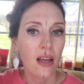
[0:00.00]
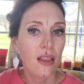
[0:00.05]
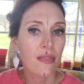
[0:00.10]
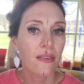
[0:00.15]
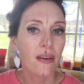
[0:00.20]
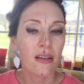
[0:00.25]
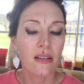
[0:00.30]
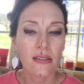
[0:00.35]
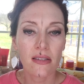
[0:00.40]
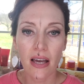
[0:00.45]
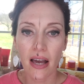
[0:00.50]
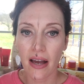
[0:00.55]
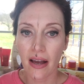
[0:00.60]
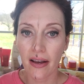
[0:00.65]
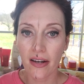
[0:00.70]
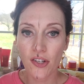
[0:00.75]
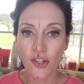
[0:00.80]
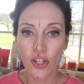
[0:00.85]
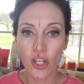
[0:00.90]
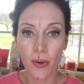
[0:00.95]
that is
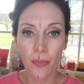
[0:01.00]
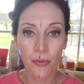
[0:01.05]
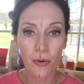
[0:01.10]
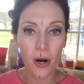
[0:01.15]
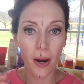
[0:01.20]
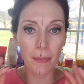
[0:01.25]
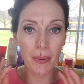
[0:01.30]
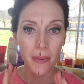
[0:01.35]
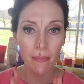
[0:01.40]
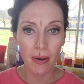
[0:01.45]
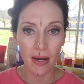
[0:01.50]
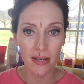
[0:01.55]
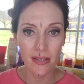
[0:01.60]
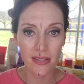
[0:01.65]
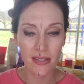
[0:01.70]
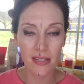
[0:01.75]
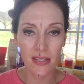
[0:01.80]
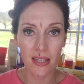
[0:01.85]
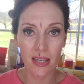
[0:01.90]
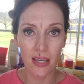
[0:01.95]
actually prepping my
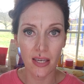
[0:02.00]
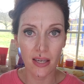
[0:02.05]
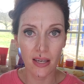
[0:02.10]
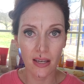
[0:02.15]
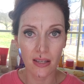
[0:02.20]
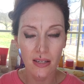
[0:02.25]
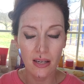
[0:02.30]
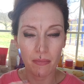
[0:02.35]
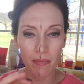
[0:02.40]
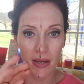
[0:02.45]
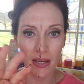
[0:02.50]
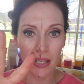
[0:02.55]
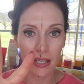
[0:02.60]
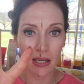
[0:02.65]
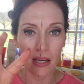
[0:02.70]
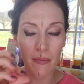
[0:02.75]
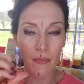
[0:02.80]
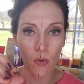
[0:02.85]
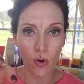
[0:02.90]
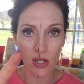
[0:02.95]
skin and making
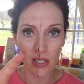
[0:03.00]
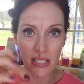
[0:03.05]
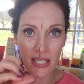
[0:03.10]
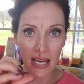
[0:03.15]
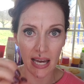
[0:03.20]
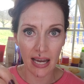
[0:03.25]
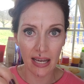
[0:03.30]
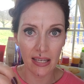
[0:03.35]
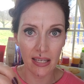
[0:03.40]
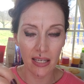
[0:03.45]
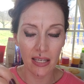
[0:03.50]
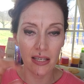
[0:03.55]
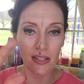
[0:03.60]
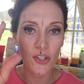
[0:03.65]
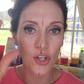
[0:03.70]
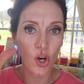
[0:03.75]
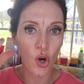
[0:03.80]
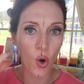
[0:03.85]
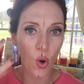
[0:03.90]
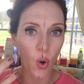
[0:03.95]
it more tacky
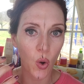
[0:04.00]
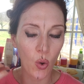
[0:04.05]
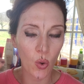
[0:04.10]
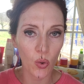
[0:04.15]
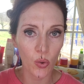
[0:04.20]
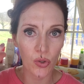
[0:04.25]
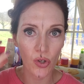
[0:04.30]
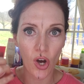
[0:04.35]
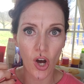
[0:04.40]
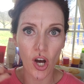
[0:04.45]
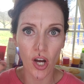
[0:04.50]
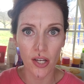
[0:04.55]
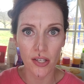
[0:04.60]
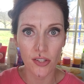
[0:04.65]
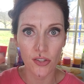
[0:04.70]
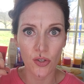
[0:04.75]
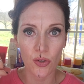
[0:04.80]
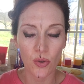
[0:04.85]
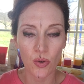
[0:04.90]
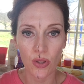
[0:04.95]
to hold on
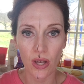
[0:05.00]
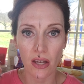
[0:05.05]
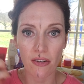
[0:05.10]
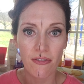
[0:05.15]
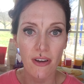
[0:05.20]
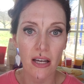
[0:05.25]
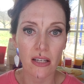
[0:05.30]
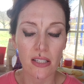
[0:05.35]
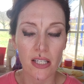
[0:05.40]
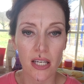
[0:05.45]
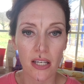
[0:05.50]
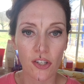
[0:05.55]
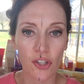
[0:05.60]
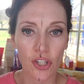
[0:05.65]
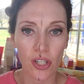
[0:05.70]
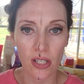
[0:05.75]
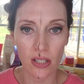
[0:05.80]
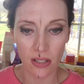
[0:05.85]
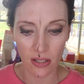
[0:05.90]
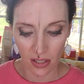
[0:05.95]
to that
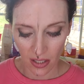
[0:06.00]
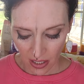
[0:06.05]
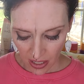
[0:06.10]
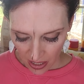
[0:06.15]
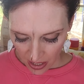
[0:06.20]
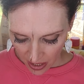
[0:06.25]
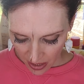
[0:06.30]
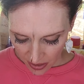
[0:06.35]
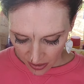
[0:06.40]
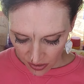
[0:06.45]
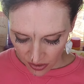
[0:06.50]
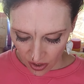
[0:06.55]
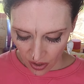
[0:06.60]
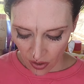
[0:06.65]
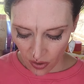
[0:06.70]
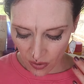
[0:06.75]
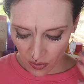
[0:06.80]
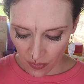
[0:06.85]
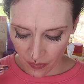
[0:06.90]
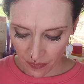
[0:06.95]
foundation.
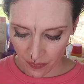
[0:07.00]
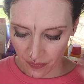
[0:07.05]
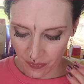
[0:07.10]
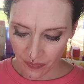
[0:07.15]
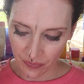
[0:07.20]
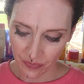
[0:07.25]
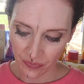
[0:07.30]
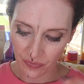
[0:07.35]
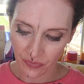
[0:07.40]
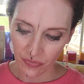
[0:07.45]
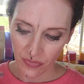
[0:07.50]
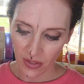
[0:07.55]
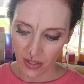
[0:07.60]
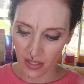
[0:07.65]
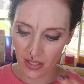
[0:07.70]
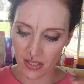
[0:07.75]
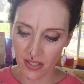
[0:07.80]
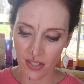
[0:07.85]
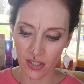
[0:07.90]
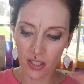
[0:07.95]
So
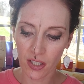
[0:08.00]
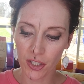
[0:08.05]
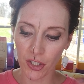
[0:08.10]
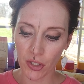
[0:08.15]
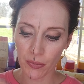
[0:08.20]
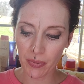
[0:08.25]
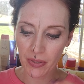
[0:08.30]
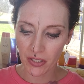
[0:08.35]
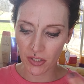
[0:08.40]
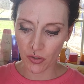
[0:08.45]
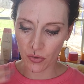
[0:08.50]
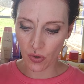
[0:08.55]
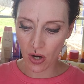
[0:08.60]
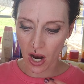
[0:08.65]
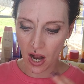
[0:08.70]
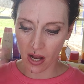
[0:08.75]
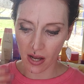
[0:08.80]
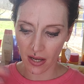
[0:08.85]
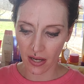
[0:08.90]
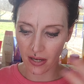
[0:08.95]
it's still a little bit
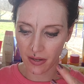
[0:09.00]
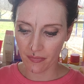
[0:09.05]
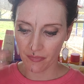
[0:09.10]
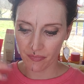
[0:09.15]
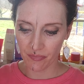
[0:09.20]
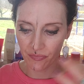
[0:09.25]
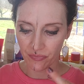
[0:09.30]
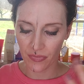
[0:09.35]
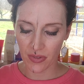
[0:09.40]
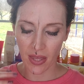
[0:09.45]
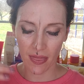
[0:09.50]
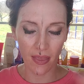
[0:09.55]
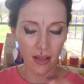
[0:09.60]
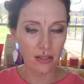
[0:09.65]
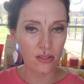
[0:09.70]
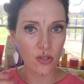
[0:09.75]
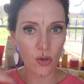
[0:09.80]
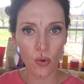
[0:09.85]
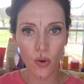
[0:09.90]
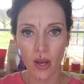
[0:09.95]
dry, and
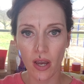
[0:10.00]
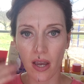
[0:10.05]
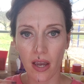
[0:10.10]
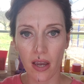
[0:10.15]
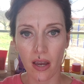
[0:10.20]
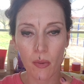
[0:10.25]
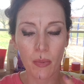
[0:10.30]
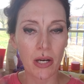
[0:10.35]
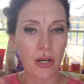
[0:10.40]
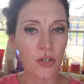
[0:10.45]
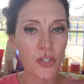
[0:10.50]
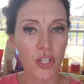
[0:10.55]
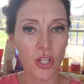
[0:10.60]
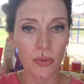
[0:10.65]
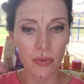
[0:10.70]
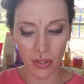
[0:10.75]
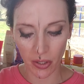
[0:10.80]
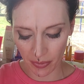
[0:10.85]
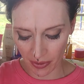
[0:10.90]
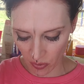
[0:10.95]
that's okay. I mean, it's a
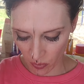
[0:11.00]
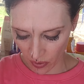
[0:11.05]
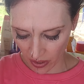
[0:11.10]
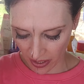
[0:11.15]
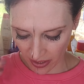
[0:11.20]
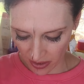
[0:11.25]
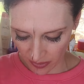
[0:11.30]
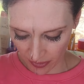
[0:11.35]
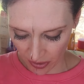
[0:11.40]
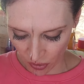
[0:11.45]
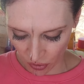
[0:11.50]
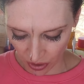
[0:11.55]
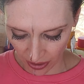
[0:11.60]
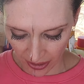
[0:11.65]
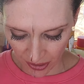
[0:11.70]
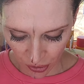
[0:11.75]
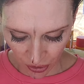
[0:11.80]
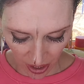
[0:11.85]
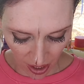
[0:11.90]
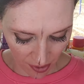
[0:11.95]
little bit wet. You need to let
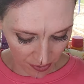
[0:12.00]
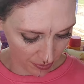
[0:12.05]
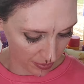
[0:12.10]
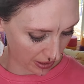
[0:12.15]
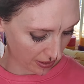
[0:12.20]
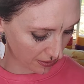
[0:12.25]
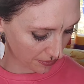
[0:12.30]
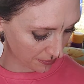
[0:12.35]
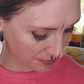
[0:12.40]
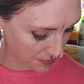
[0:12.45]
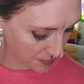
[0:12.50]
it dry off a bit.